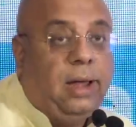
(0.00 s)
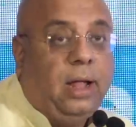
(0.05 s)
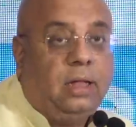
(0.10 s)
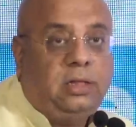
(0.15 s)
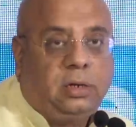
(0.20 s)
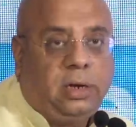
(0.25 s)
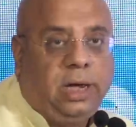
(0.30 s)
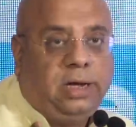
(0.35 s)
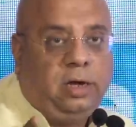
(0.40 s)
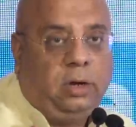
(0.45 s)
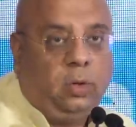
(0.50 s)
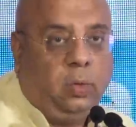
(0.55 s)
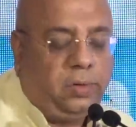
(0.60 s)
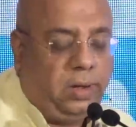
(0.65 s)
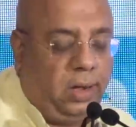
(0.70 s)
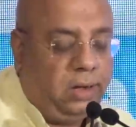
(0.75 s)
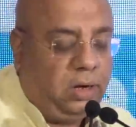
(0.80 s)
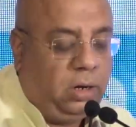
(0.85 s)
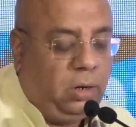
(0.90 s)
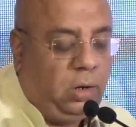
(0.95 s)
other
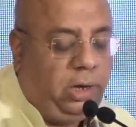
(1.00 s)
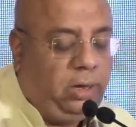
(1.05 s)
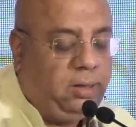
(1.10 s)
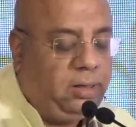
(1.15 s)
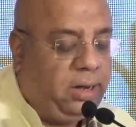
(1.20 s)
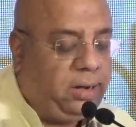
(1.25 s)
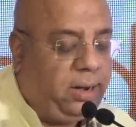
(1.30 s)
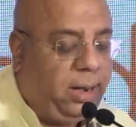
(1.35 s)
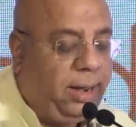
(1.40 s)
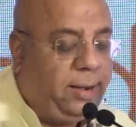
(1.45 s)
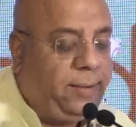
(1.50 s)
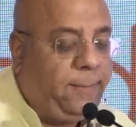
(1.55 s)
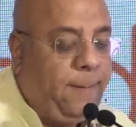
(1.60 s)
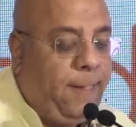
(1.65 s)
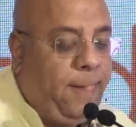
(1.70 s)
editorial colleagues are here.